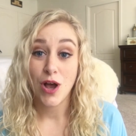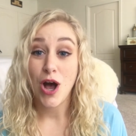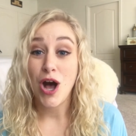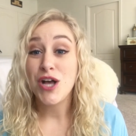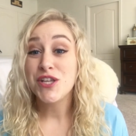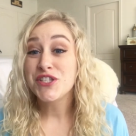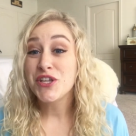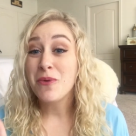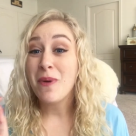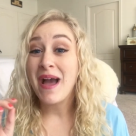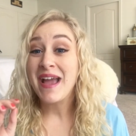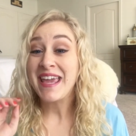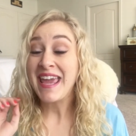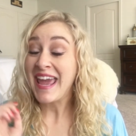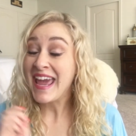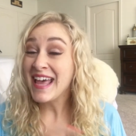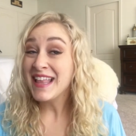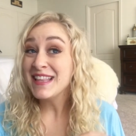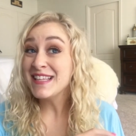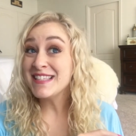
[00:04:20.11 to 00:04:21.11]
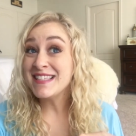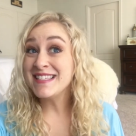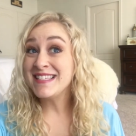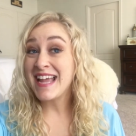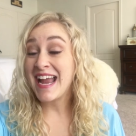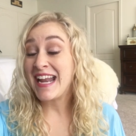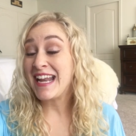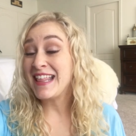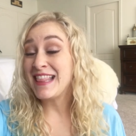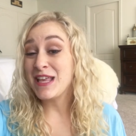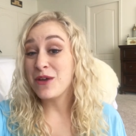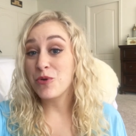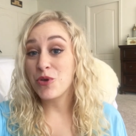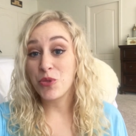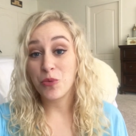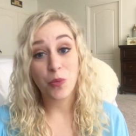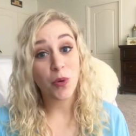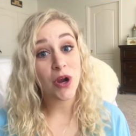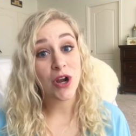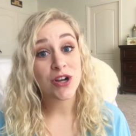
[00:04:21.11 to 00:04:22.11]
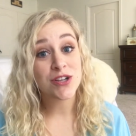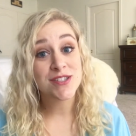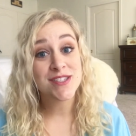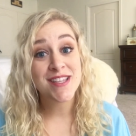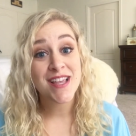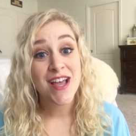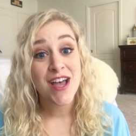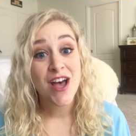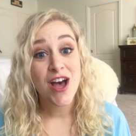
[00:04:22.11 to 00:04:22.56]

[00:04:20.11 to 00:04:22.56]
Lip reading: Also, I can't listen to anything with words,